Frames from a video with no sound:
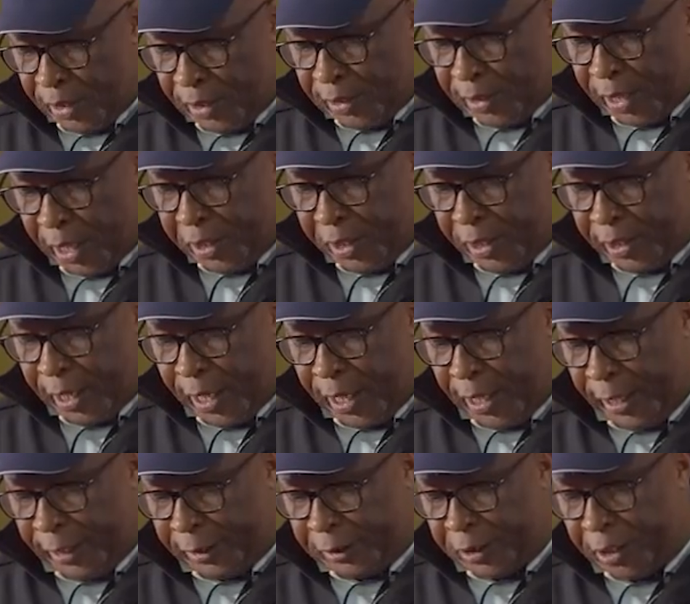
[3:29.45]
SADC
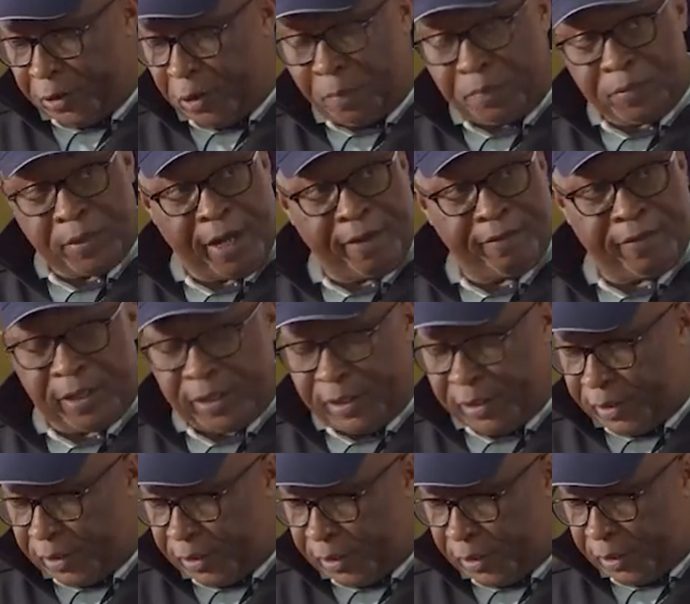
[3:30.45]
election
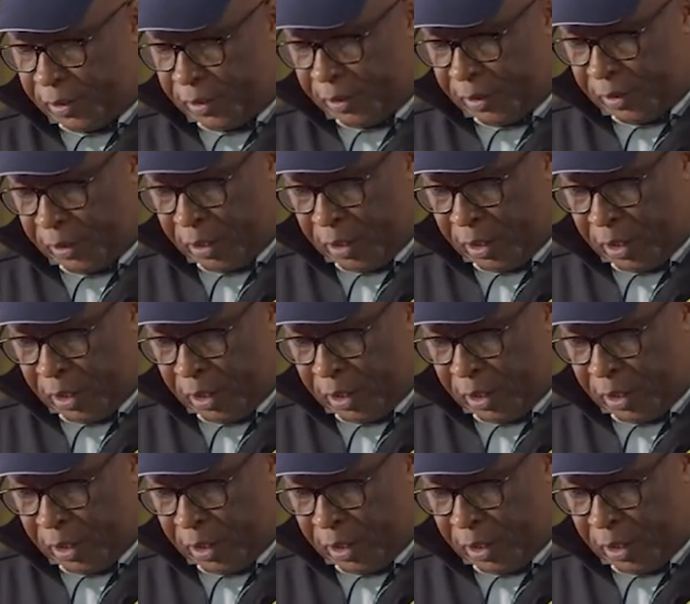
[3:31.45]
observers,